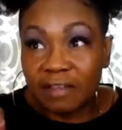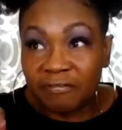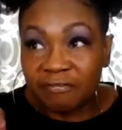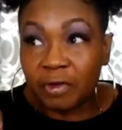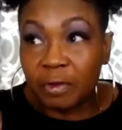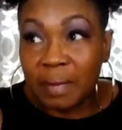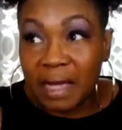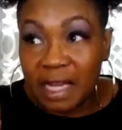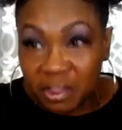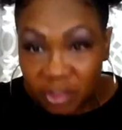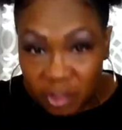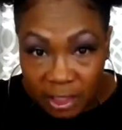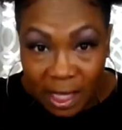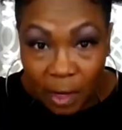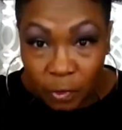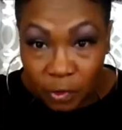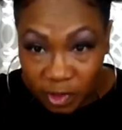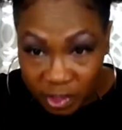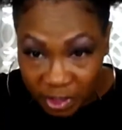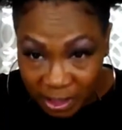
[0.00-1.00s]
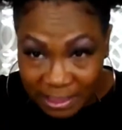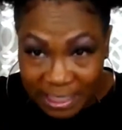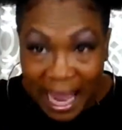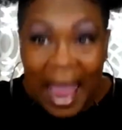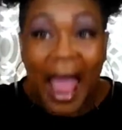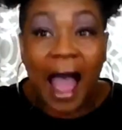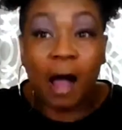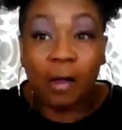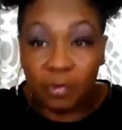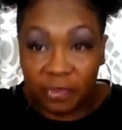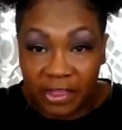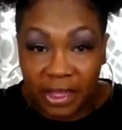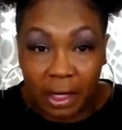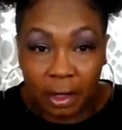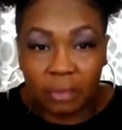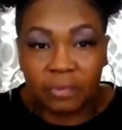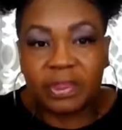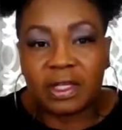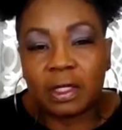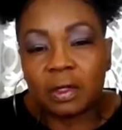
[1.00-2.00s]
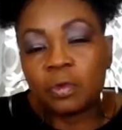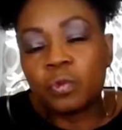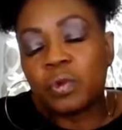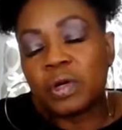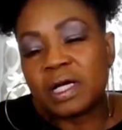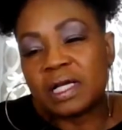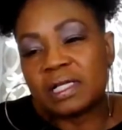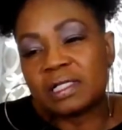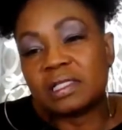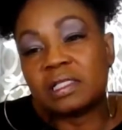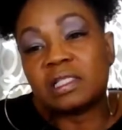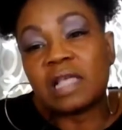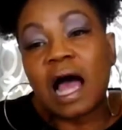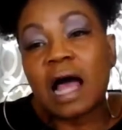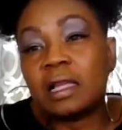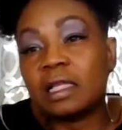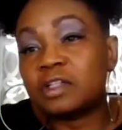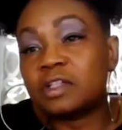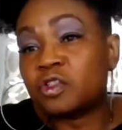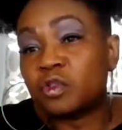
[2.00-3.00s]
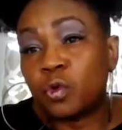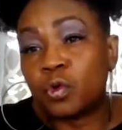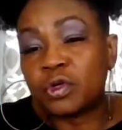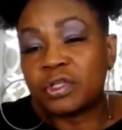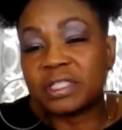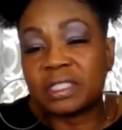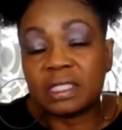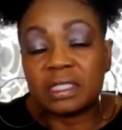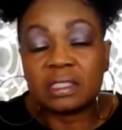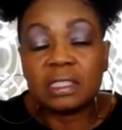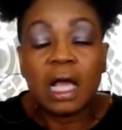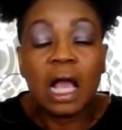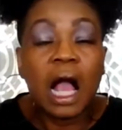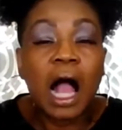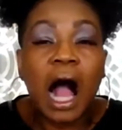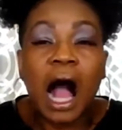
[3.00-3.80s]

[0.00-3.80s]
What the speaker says: information that was just out there, that it was solid sources.